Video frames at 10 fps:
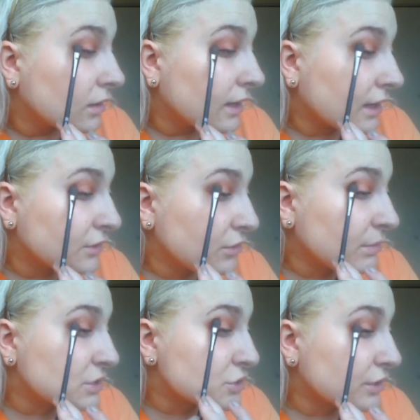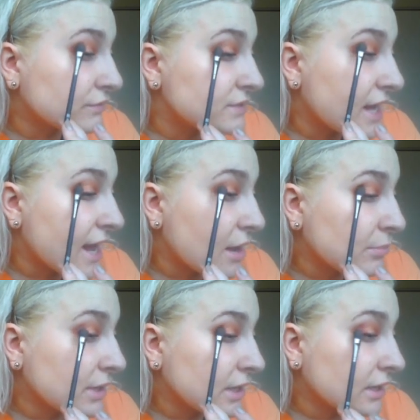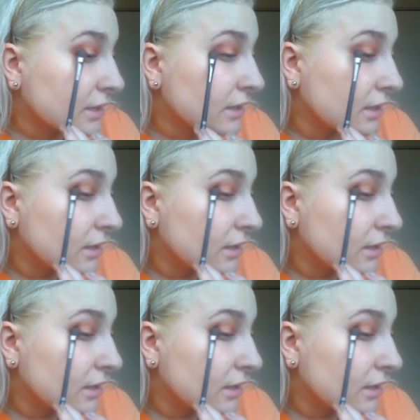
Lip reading: And I do a mixture of tapping